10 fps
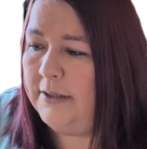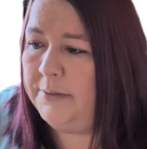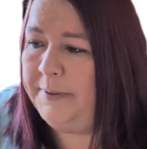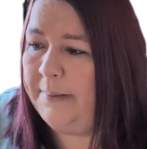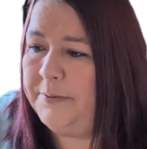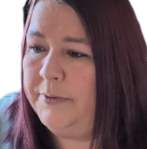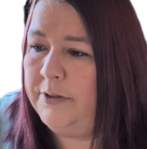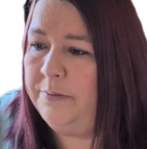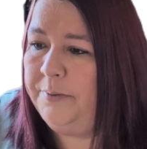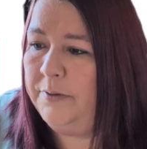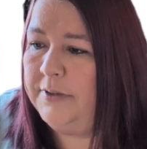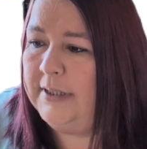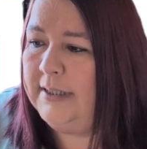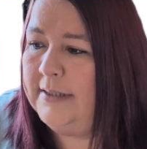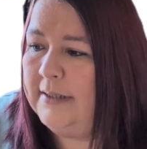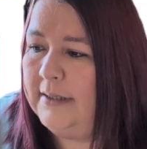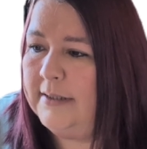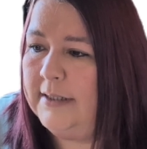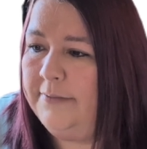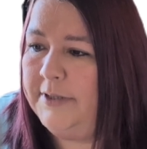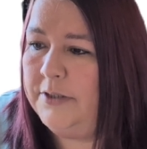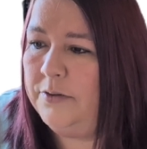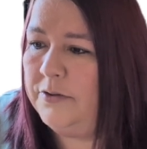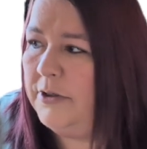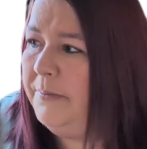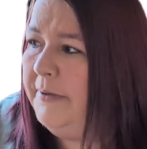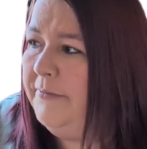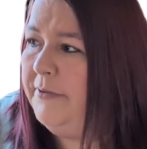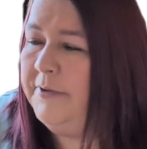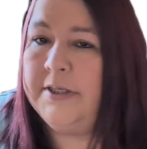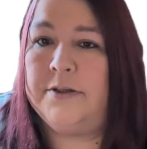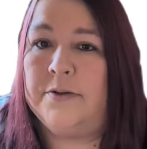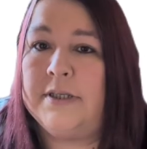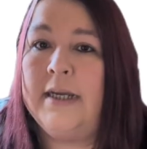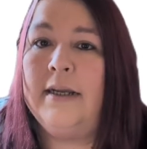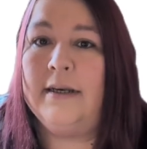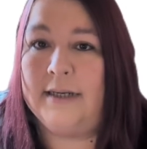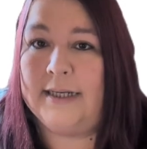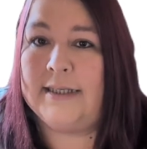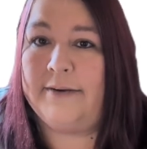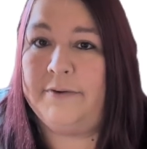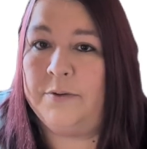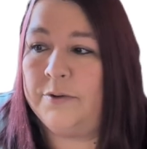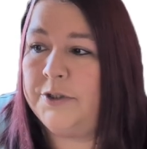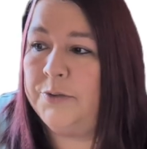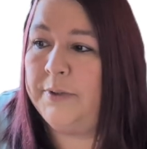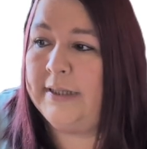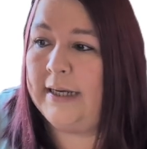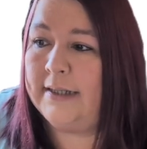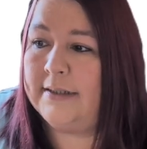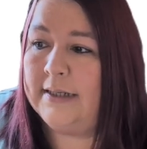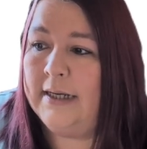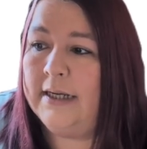So perhaps we could put these under the videos or above the videos. Let's have a go at doing that.